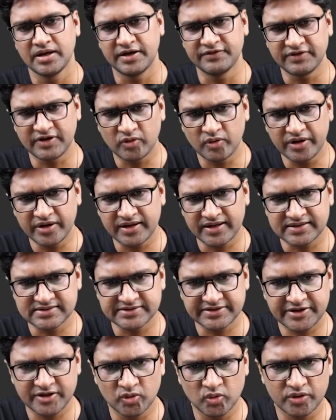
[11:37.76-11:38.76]
If I go and
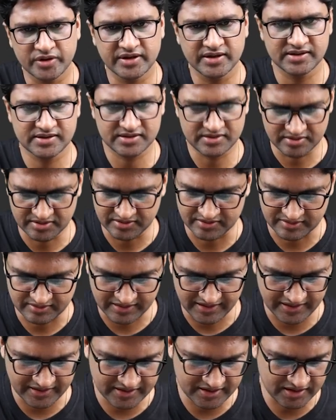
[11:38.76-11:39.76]
execute it
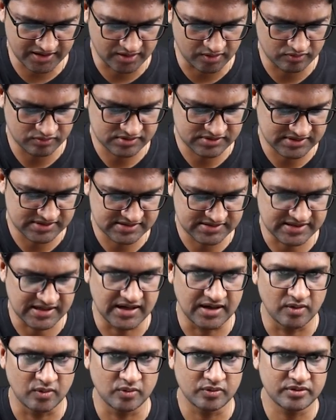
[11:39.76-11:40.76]
right now, sys
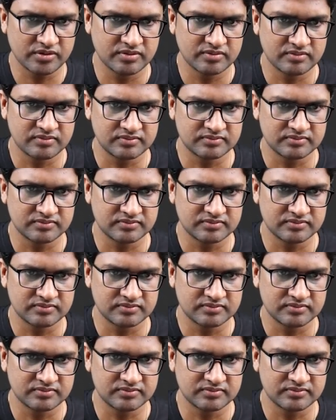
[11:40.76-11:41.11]
out